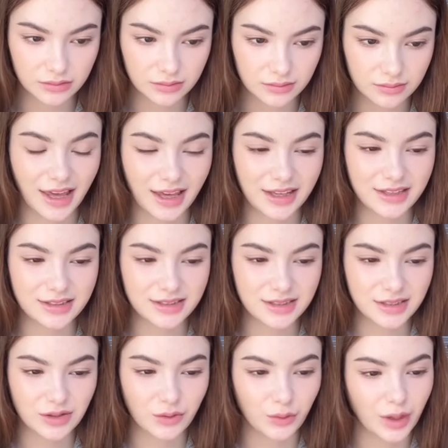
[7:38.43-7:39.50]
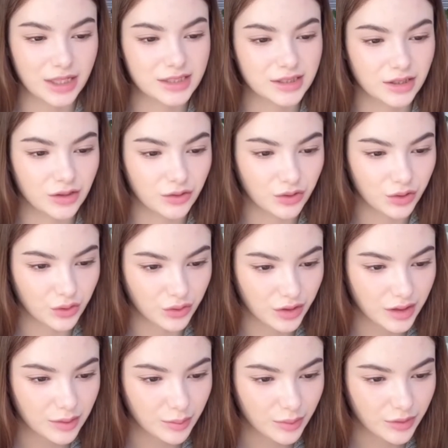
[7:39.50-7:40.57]
And West
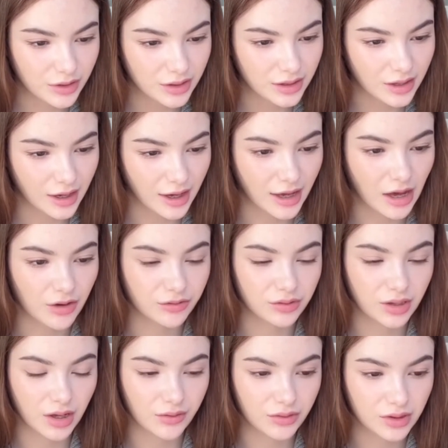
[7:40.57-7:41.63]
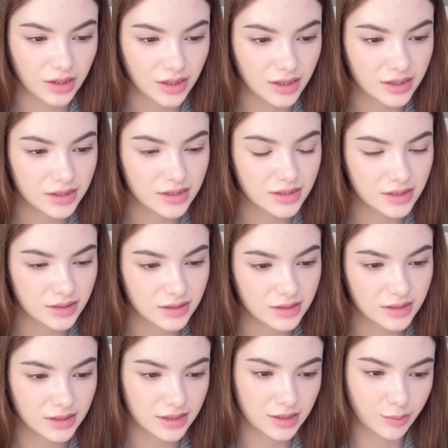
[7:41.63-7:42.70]
Europe, I have Netherlands,
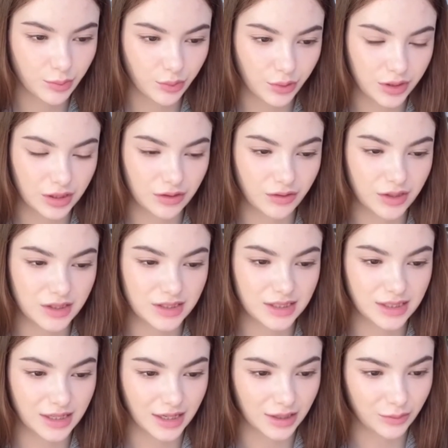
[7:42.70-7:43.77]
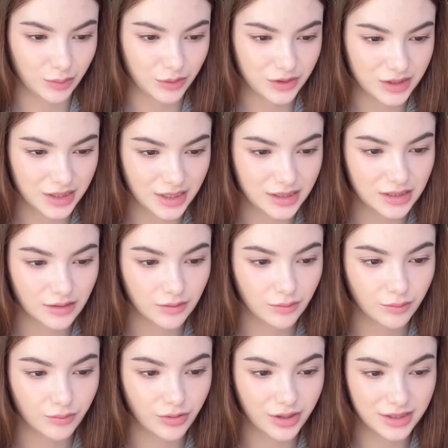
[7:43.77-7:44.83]
6.29%.
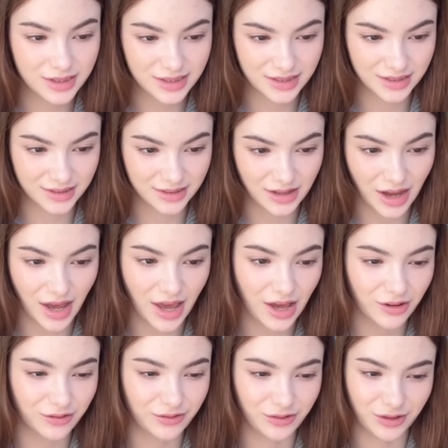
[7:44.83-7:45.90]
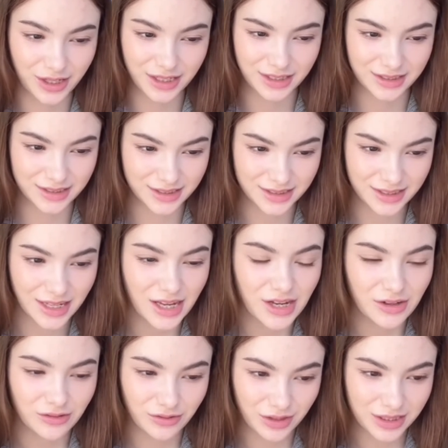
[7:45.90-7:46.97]
France, I have France
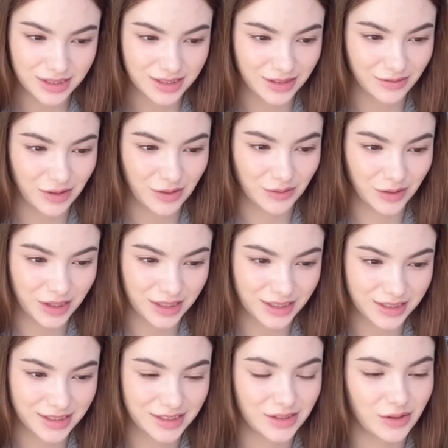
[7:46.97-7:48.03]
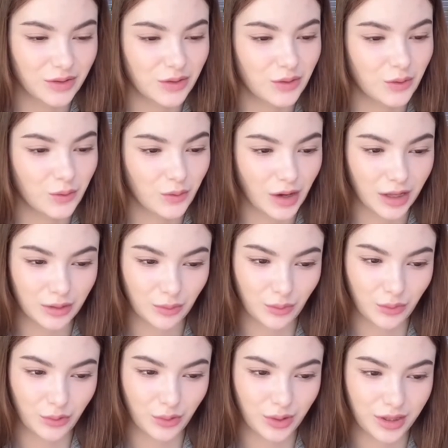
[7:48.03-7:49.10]
in my blood, so
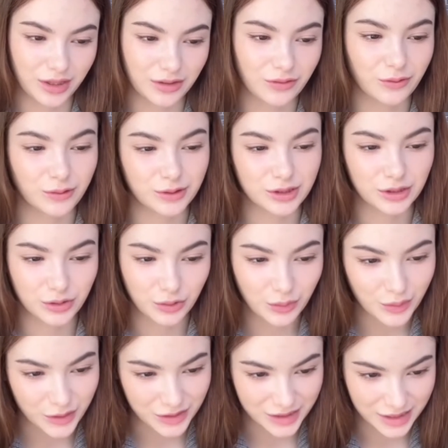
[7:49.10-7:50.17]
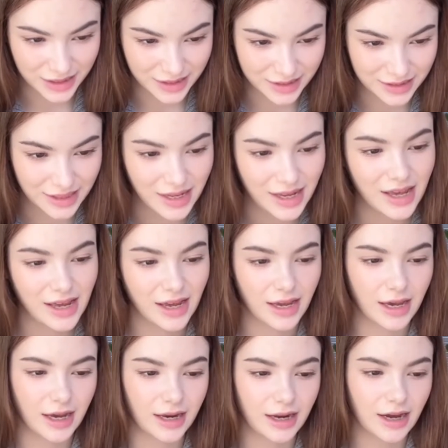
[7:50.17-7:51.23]
1.42%.
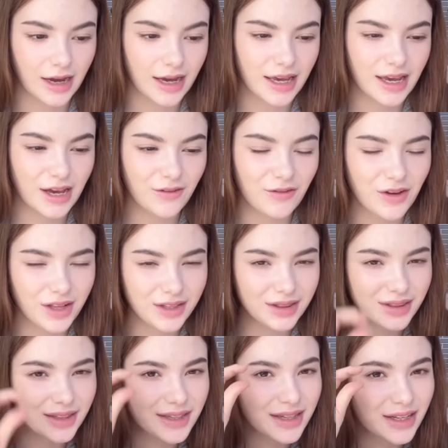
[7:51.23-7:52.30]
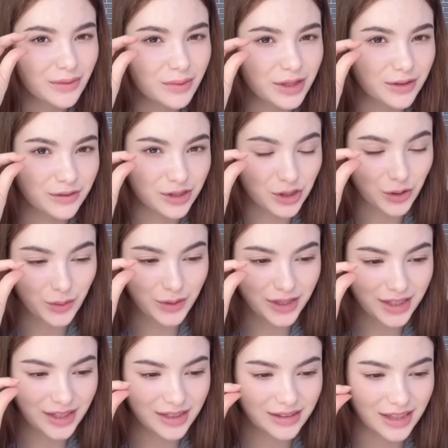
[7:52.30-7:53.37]
And I have a little bit of
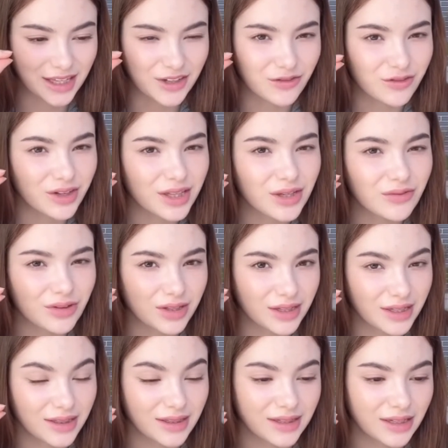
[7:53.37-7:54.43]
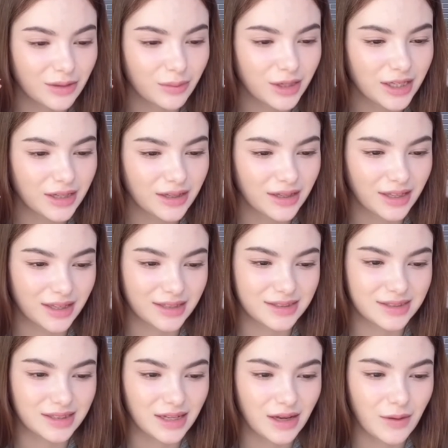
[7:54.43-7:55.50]
Germany, like really a little bit,
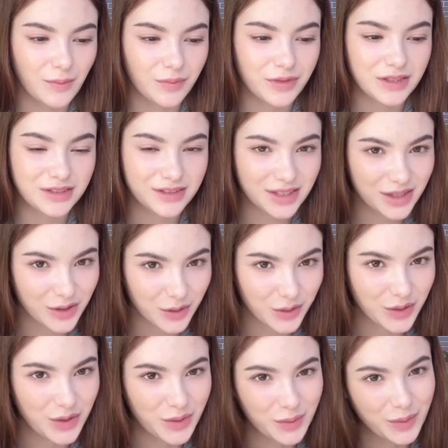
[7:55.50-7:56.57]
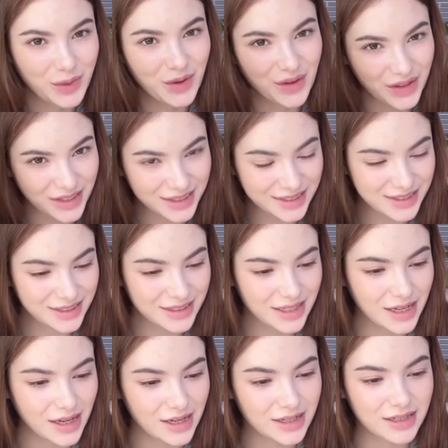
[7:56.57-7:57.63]
it's
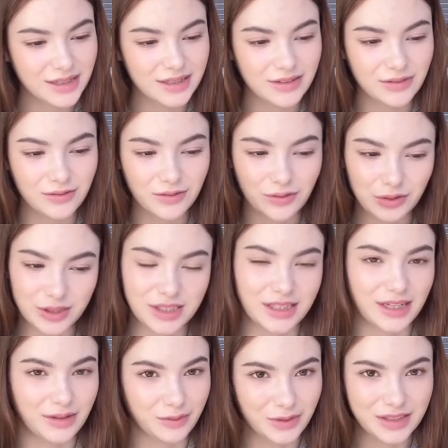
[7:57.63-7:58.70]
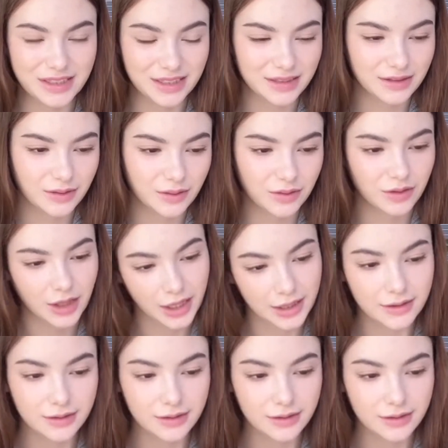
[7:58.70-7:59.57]
0.49%, like